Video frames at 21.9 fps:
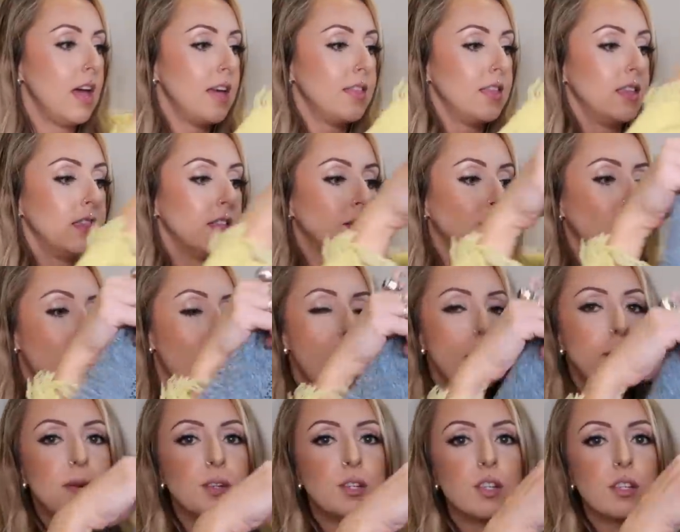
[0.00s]
and then the
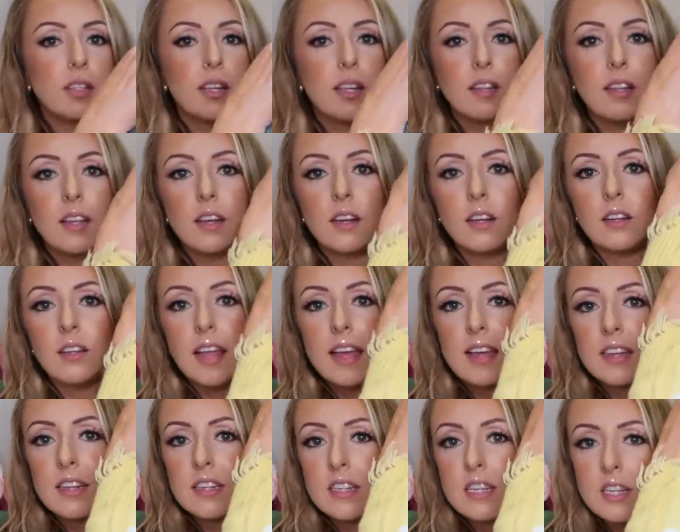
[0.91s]
top is just a little
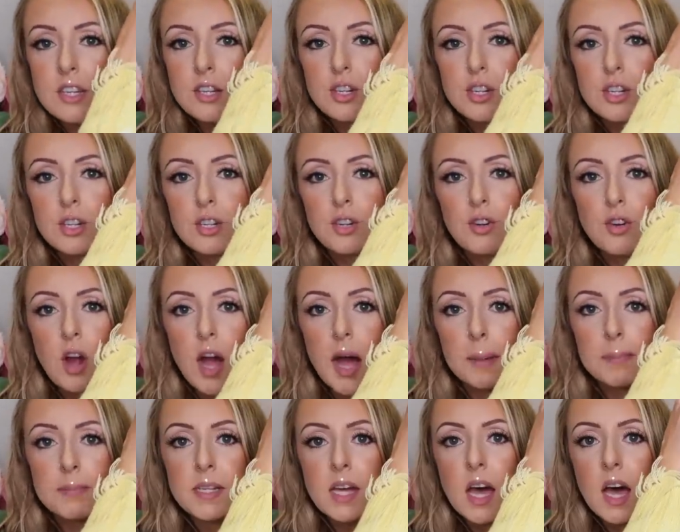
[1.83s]
like t-shirt
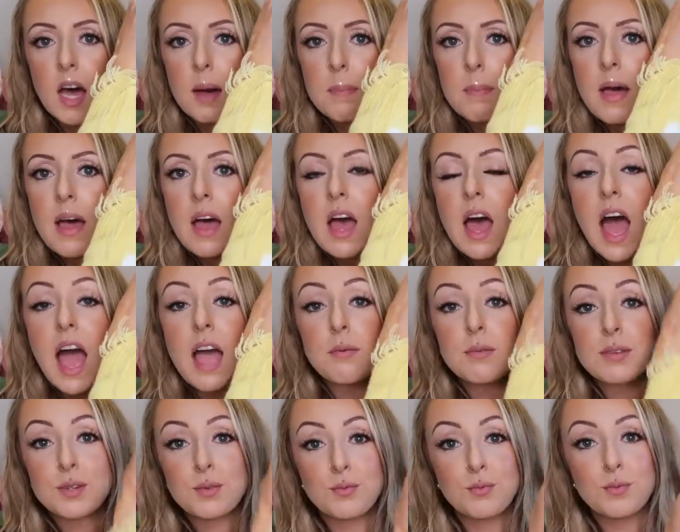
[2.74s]
crop top. I
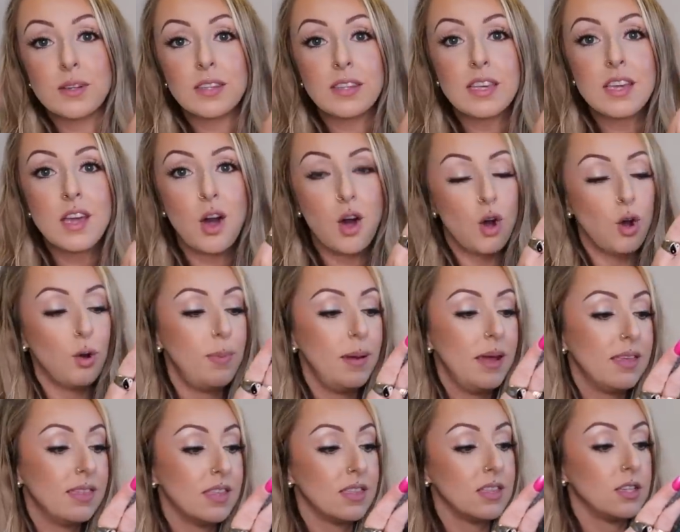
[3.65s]
was really
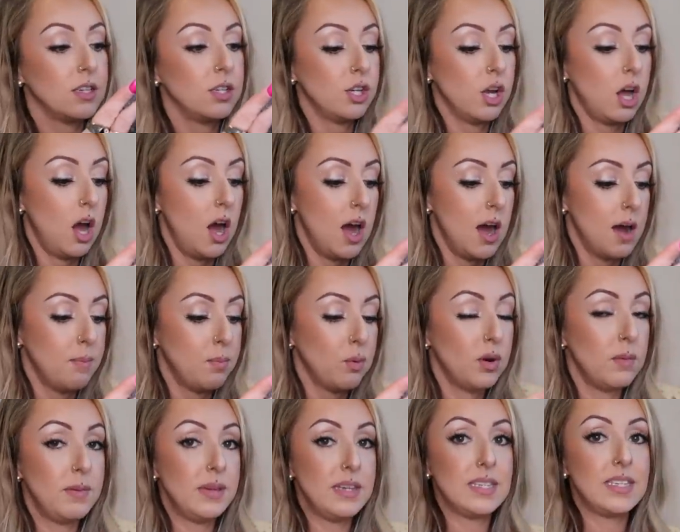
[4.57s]
hoping that the top
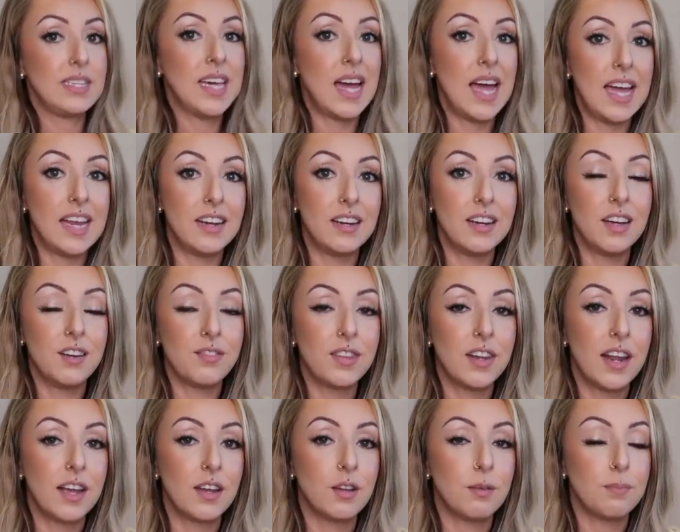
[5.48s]
would be tight enough
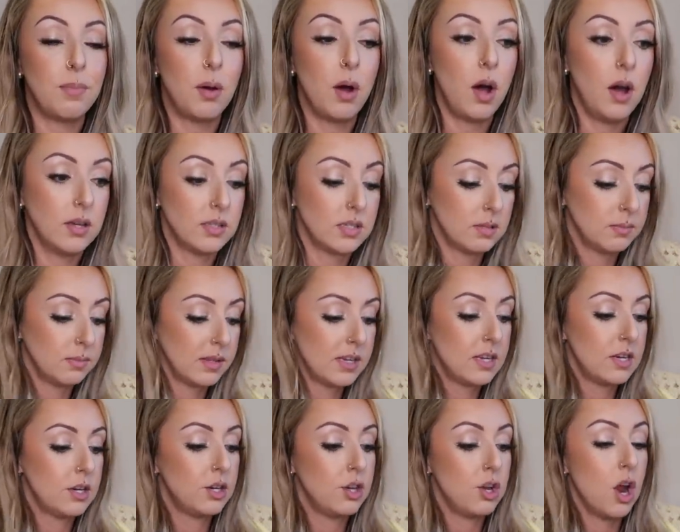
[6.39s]
that I could
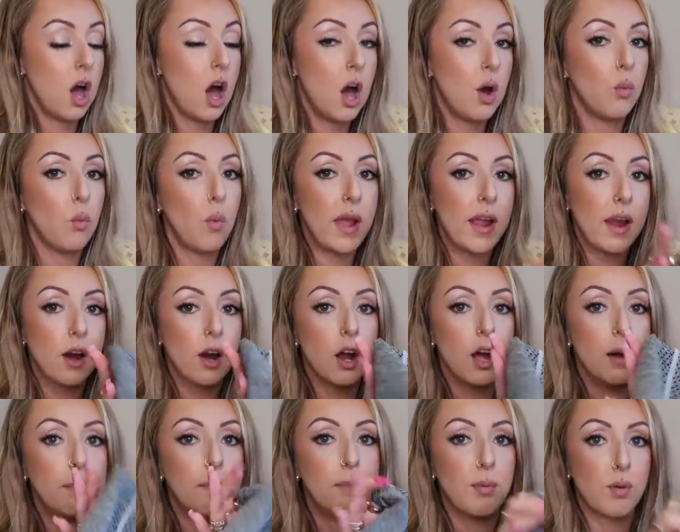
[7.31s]
possibly not wear
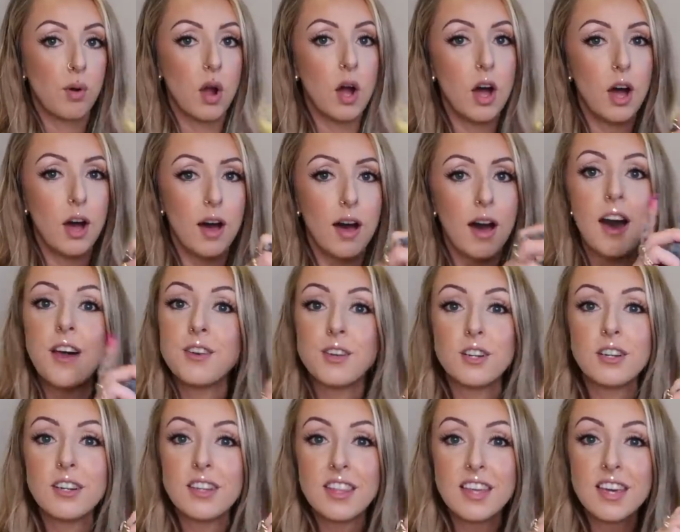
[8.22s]
a bra
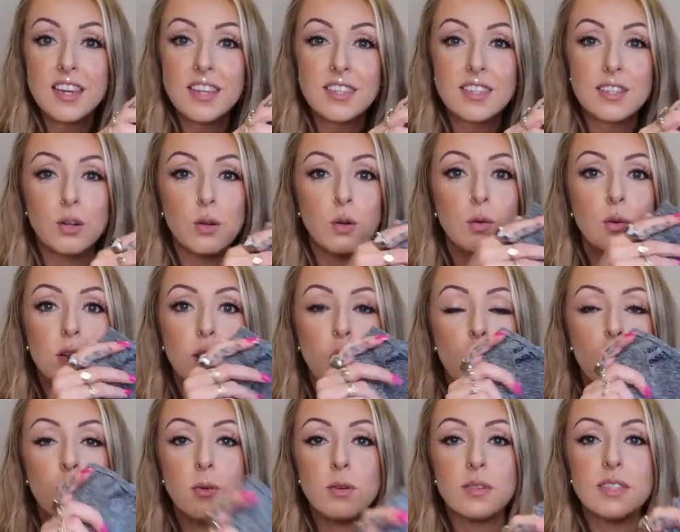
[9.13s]
under this so it would
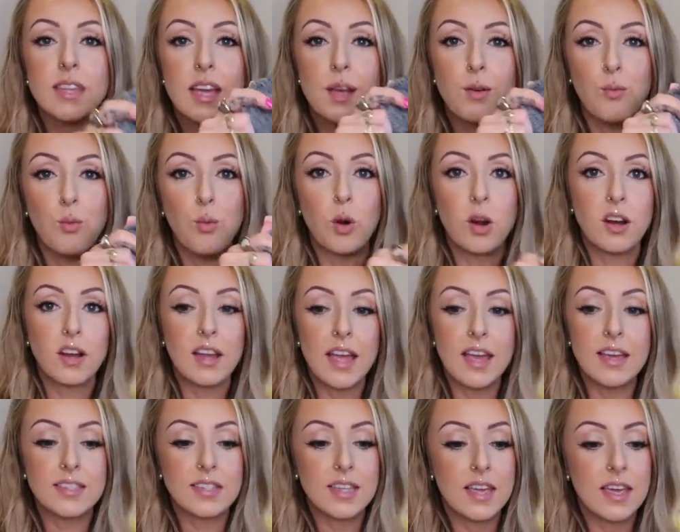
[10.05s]
almost like work
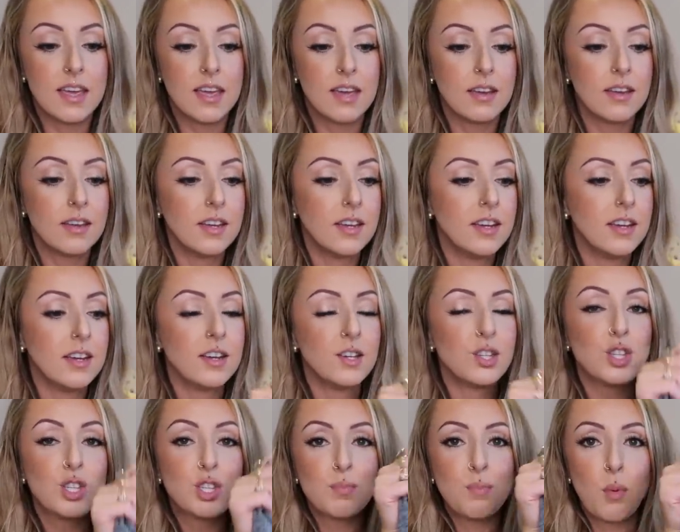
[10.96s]
as a
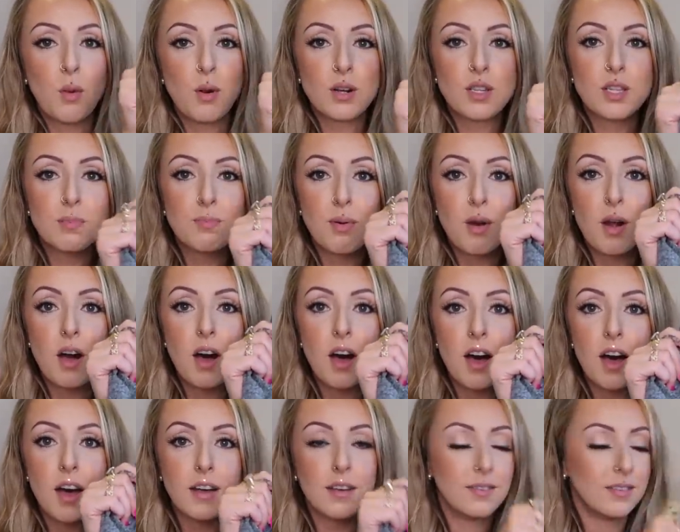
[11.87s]
sports
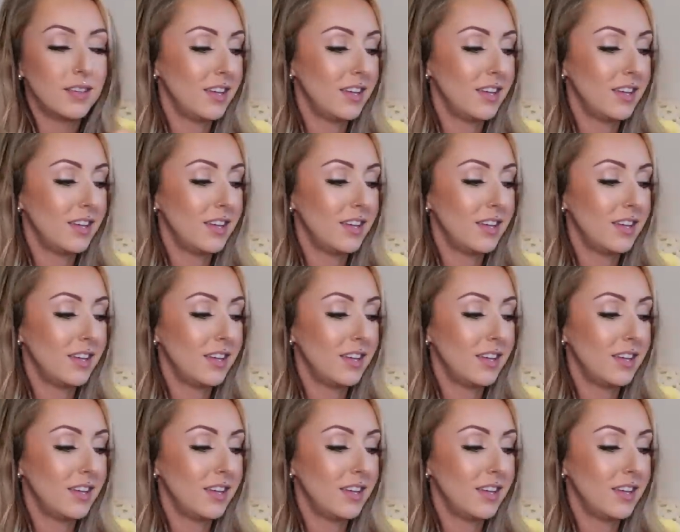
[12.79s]
bra.